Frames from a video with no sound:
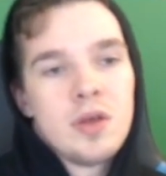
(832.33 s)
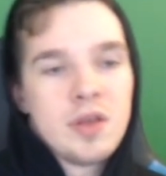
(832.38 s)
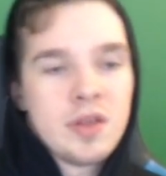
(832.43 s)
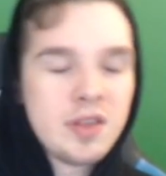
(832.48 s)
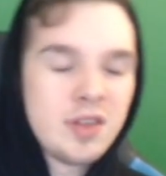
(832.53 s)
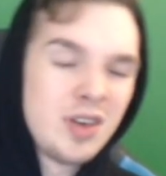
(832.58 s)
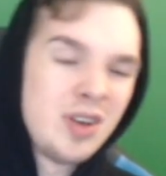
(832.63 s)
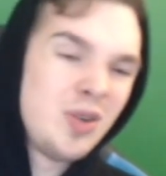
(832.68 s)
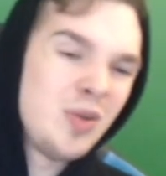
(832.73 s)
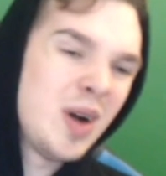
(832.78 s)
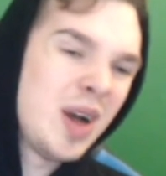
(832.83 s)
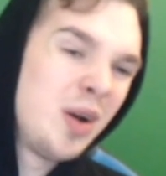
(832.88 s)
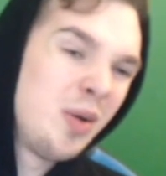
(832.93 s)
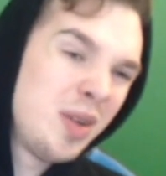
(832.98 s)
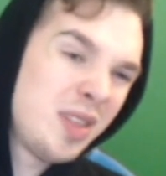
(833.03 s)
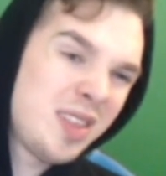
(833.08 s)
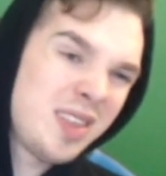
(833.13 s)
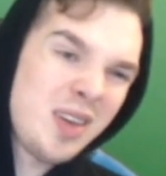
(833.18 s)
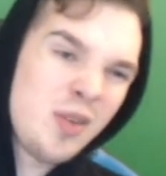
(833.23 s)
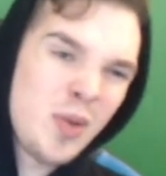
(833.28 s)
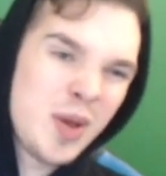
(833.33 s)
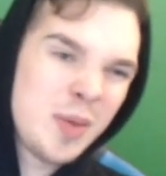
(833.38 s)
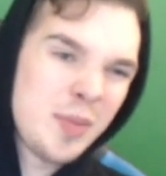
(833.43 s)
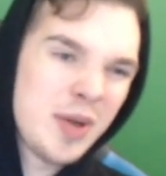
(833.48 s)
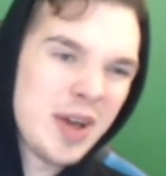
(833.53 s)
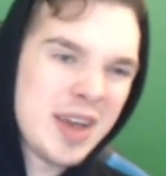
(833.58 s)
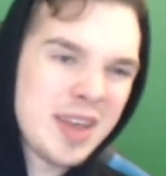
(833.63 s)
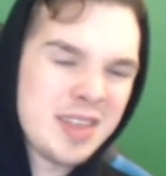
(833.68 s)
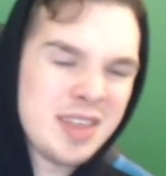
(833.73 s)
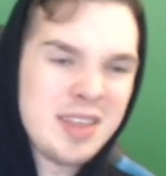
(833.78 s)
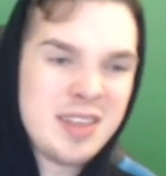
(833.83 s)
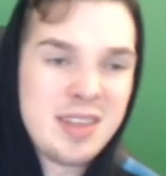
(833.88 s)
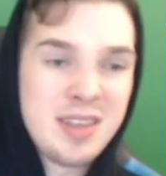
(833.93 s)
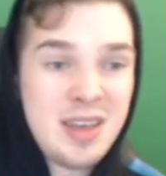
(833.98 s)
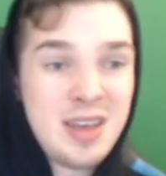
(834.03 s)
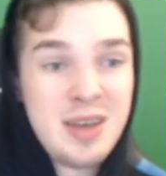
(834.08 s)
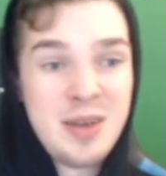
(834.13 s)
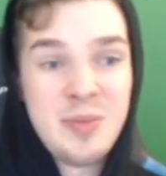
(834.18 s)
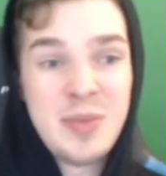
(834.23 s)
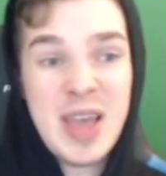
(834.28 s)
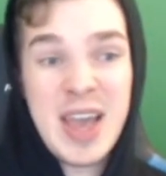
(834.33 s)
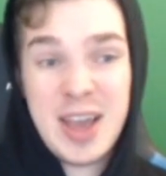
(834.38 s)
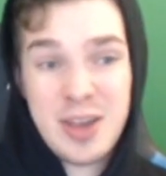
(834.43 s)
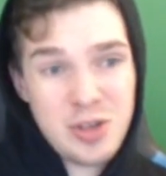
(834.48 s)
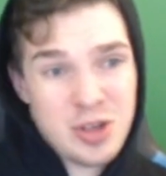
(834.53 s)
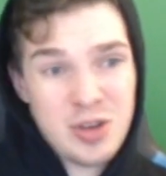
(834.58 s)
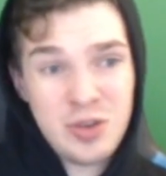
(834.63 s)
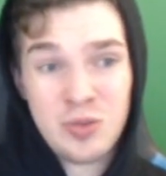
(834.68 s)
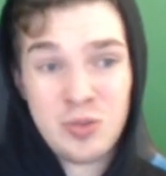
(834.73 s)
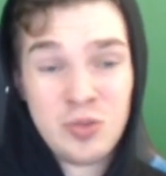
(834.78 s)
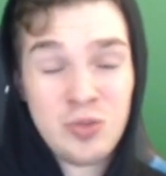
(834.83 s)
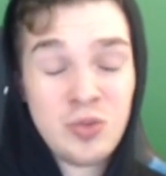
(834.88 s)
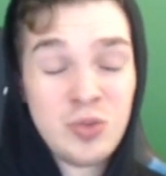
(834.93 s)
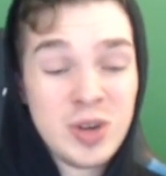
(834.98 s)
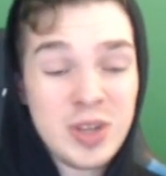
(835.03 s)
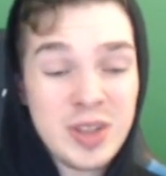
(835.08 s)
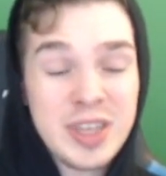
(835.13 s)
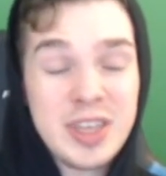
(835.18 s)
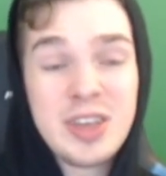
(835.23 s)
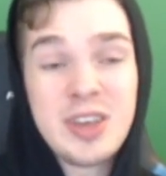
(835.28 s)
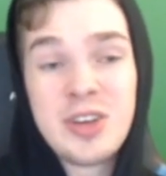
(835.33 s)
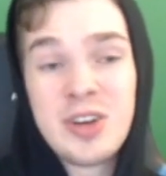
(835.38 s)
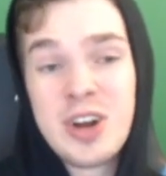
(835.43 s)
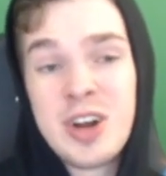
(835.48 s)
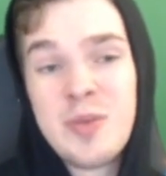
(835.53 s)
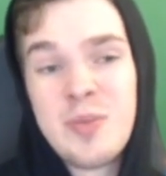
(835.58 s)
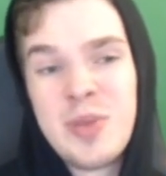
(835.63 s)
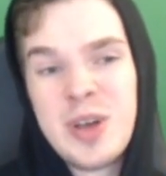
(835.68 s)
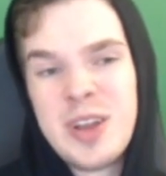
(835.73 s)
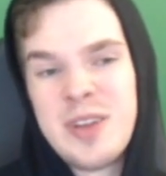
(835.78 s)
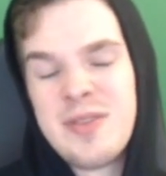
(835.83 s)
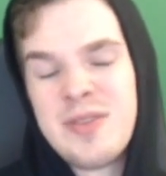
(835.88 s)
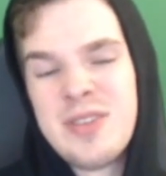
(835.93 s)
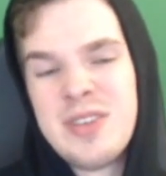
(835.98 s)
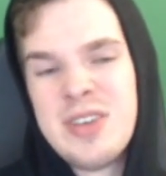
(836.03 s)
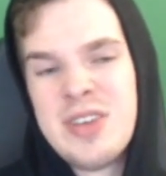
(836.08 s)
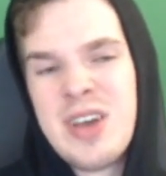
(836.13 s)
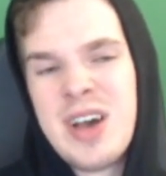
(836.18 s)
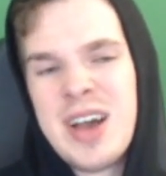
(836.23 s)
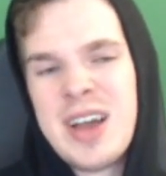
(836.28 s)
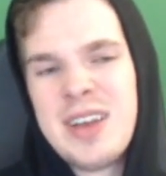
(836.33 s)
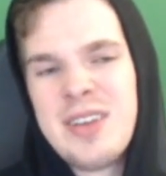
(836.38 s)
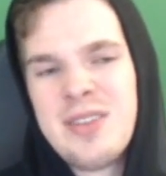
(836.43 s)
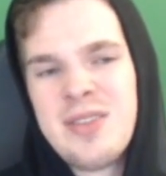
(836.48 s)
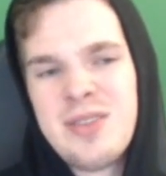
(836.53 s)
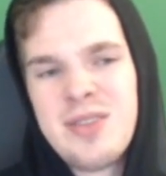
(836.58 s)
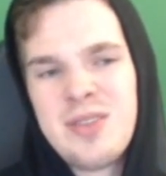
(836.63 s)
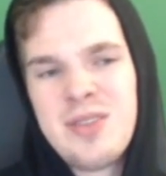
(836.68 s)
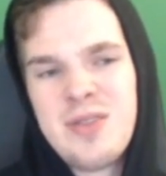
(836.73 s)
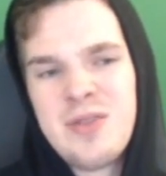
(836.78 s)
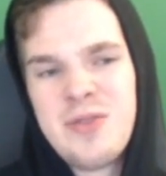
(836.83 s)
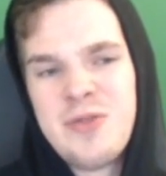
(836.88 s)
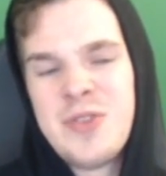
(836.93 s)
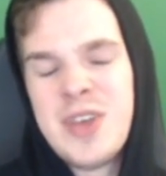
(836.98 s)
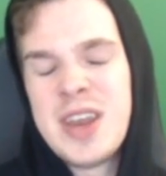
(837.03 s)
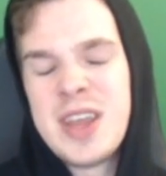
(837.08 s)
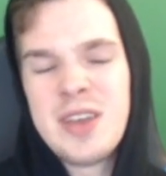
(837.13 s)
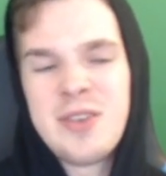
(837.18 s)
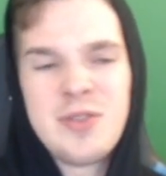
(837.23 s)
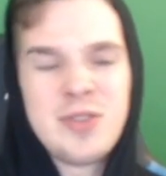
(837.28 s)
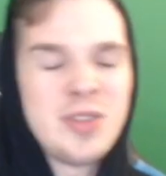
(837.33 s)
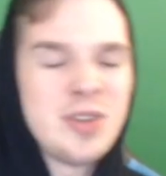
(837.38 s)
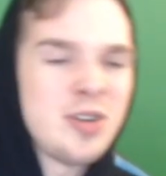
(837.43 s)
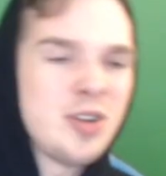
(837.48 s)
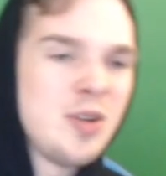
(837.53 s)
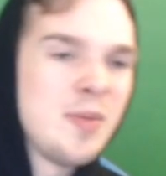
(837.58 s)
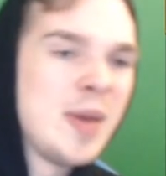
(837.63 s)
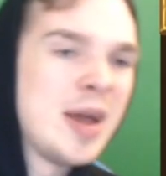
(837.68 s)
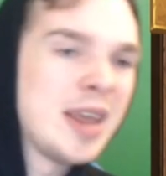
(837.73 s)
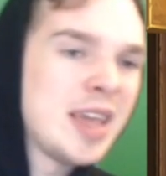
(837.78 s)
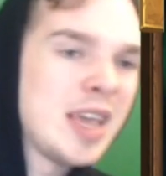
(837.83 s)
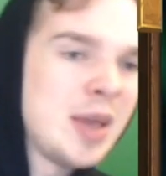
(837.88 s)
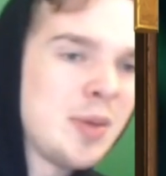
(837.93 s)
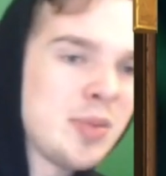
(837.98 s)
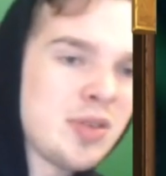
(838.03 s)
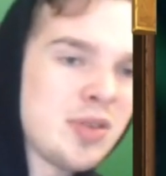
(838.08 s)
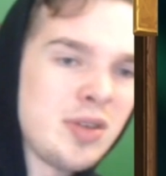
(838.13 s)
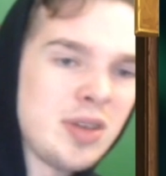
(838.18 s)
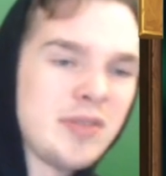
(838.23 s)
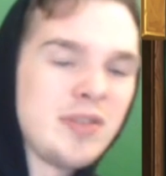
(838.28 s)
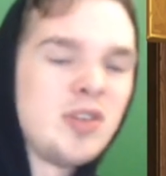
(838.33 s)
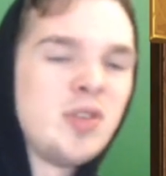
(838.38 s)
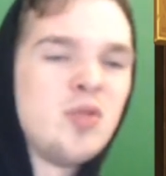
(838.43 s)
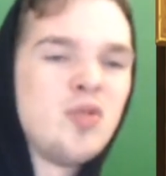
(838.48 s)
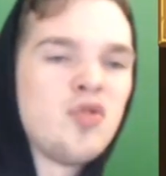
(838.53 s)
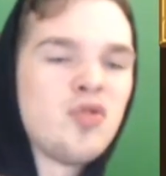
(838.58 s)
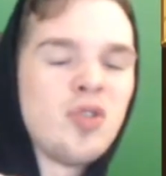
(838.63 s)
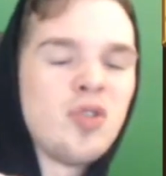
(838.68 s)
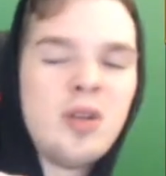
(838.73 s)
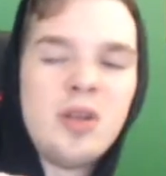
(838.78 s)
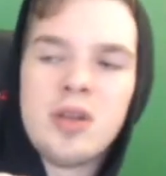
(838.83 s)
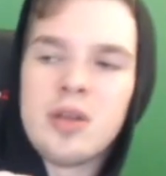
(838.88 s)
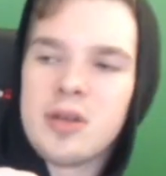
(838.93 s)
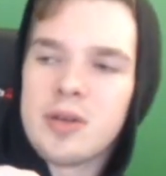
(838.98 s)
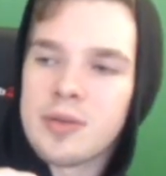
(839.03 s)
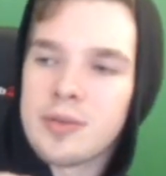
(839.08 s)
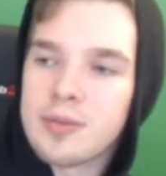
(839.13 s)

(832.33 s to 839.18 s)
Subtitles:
So I would say Wing Blast is actually a really good card, but not fitting for the current metagame, so I'll give it neutral.